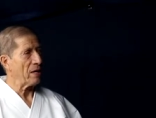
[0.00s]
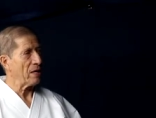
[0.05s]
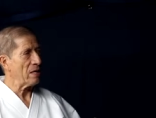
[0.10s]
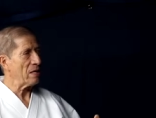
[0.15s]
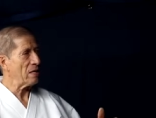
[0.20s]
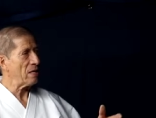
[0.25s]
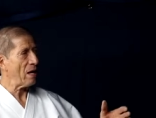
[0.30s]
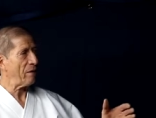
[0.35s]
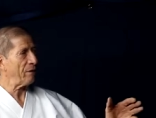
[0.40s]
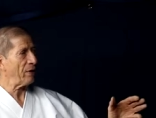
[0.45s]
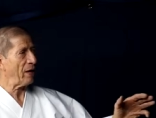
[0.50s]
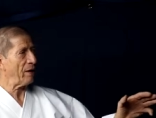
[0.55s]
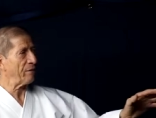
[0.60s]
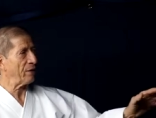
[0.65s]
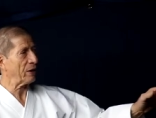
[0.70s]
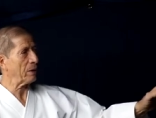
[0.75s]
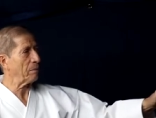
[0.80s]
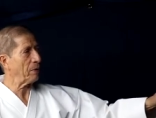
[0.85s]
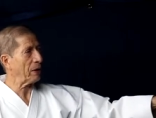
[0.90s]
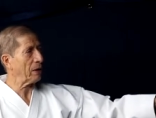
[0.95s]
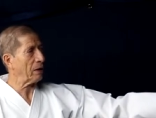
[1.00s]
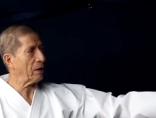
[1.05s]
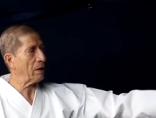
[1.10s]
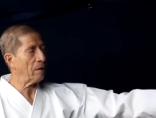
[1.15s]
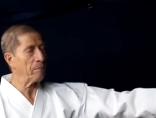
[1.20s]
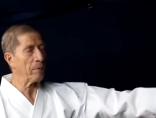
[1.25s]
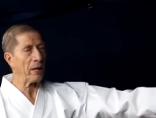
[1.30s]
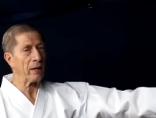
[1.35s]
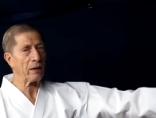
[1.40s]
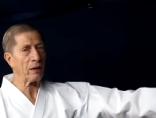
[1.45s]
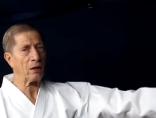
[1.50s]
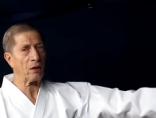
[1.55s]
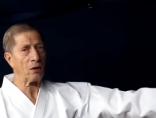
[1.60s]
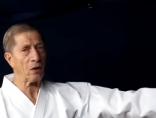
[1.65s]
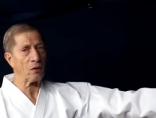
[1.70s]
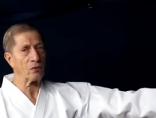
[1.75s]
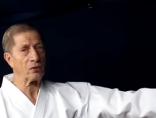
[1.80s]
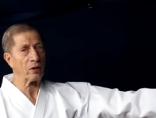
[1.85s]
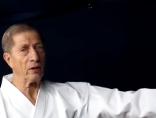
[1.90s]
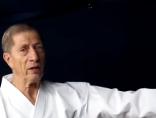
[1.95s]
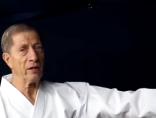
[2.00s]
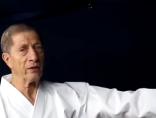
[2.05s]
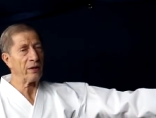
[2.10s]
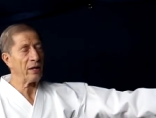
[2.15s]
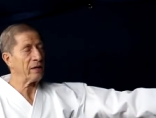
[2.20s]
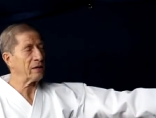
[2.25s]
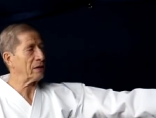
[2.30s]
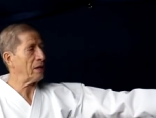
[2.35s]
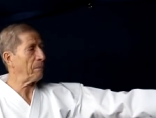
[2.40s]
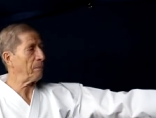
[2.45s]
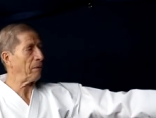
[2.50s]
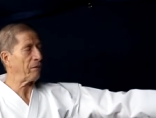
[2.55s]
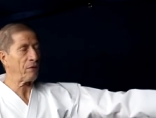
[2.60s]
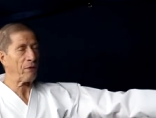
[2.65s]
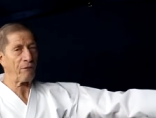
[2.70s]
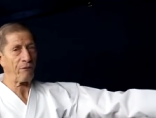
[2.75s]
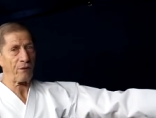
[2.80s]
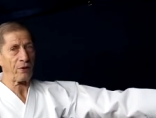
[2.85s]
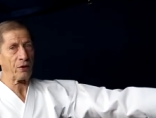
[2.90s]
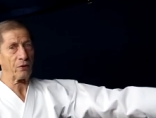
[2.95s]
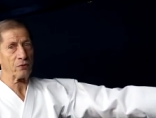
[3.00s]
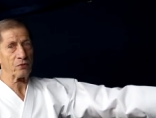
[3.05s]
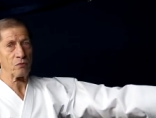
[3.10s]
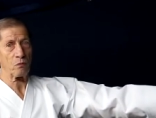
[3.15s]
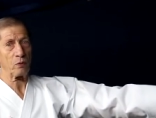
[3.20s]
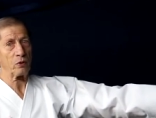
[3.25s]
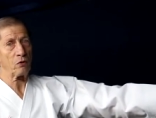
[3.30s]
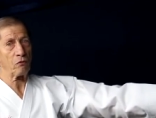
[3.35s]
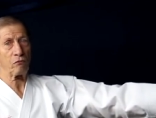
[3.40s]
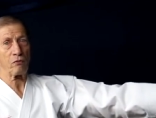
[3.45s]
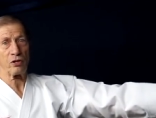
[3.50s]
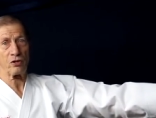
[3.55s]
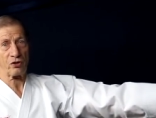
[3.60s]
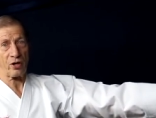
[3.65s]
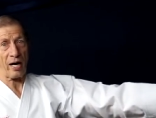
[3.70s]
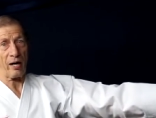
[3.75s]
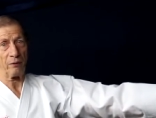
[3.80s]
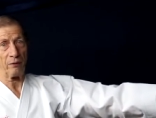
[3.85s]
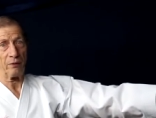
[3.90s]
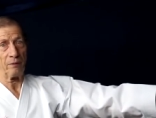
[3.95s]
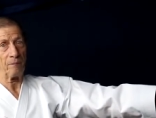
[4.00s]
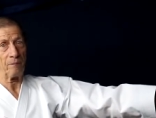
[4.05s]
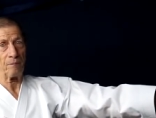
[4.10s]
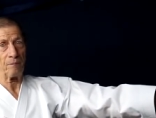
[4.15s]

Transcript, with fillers: never have anybody come any closer than the tip of your fingers when you reach out.